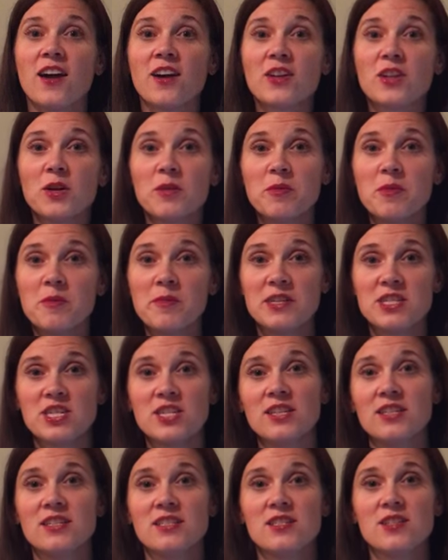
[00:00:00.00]
Our global
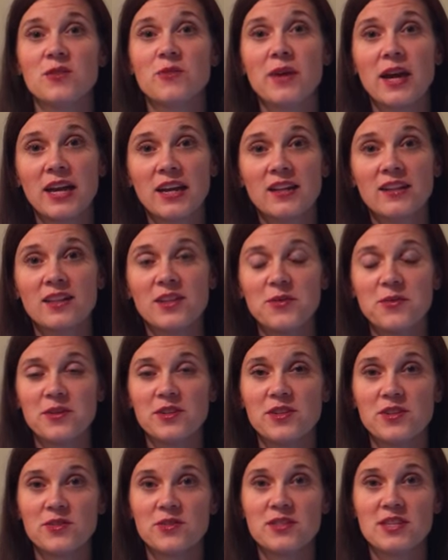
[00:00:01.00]
mission is to radically
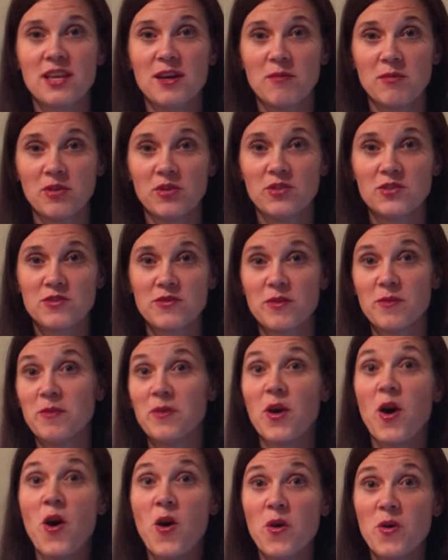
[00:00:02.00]
reduce chemicals from
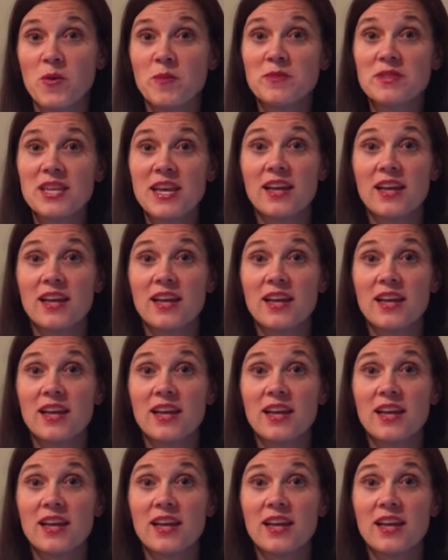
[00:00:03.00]
the homes,